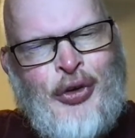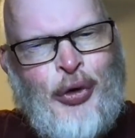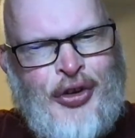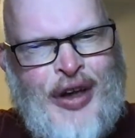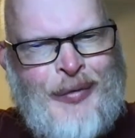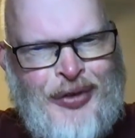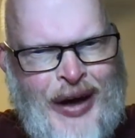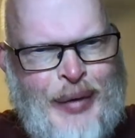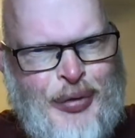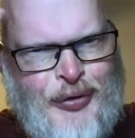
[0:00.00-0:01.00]
all the same
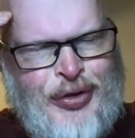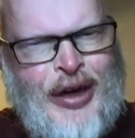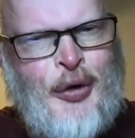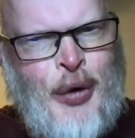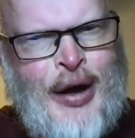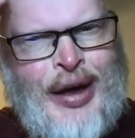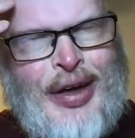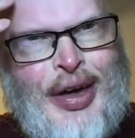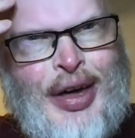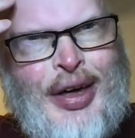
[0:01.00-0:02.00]
type of thing, right?
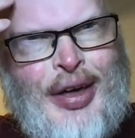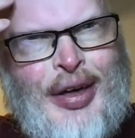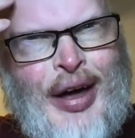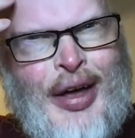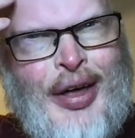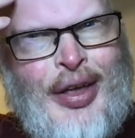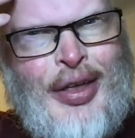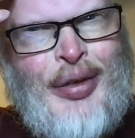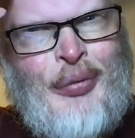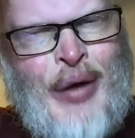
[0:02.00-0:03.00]

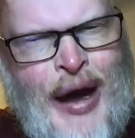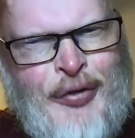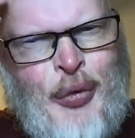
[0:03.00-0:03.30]
We have the